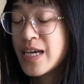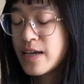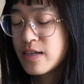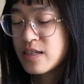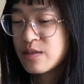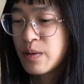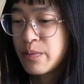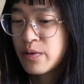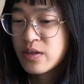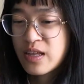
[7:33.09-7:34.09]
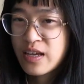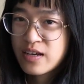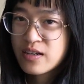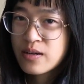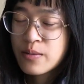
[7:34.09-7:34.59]
is my
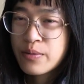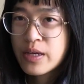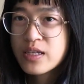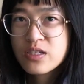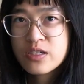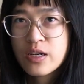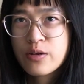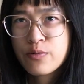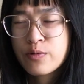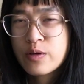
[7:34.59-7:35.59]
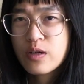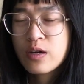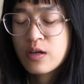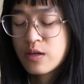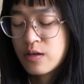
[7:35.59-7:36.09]
birthday, but yesterday
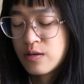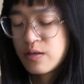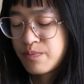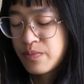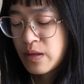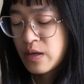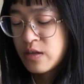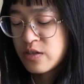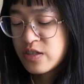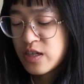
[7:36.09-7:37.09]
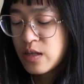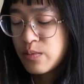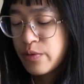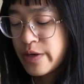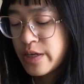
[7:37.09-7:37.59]
to
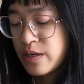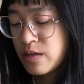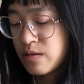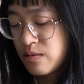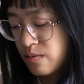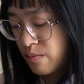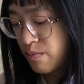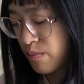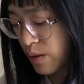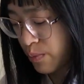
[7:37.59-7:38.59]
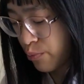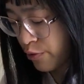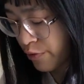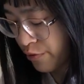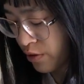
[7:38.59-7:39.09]
celebrate it, my
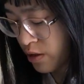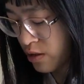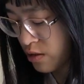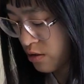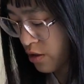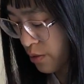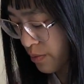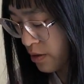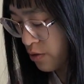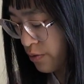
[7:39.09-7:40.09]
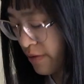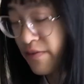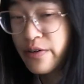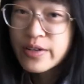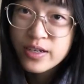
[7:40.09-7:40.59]
boyfriend took me to a
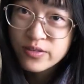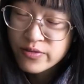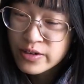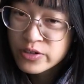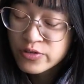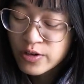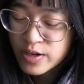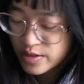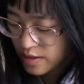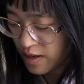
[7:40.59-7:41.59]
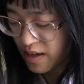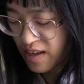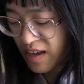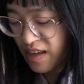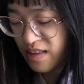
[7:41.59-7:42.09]
very nice restaurant,
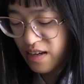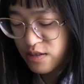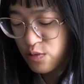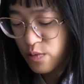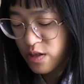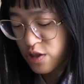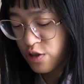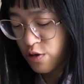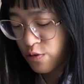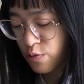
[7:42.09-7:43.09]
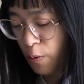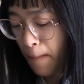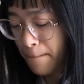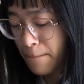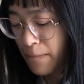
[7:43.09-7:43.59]
and I just want to show
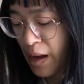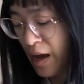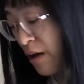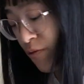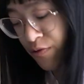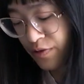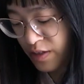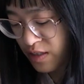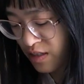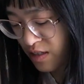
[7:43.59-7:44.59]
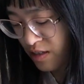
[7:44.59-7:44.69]
my outfit